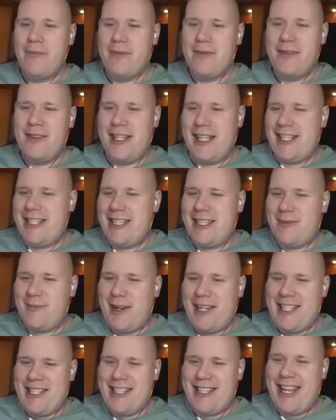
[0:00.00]
this is
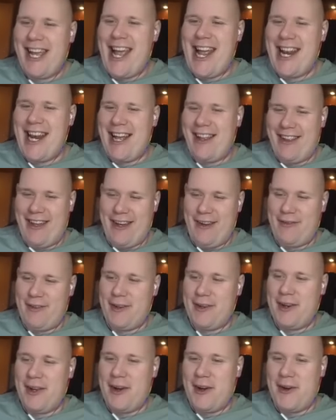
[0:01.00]
my skin, I'll have
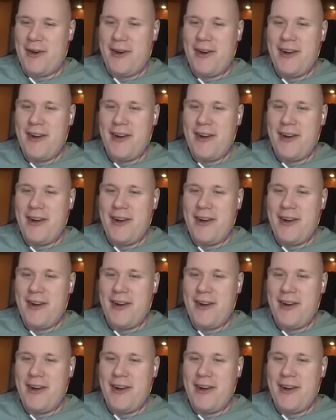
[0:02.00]
you know.